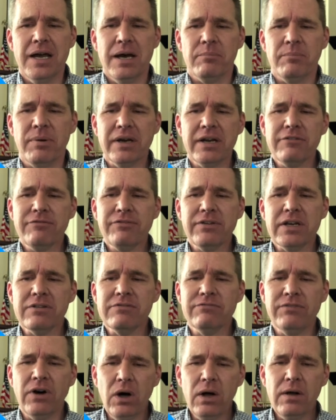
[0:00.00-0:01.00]
but if it
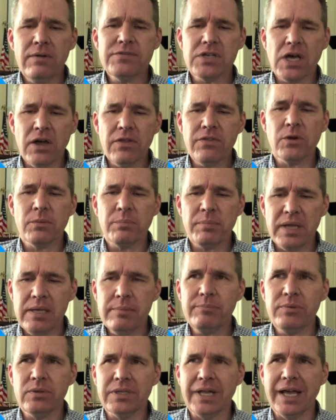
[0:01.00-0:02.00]
involves other
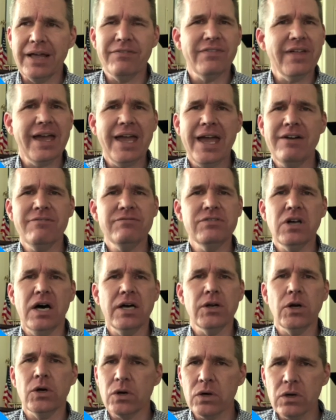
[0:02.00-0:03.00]
people and they have
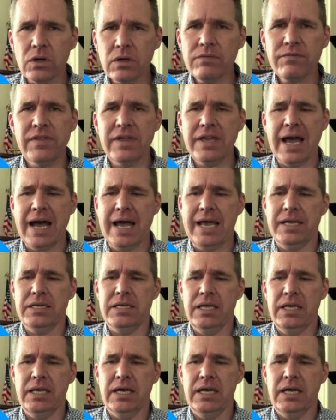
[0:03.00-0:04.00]
not heard the
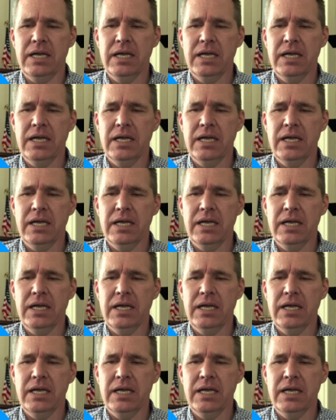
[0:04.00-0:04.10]
idea,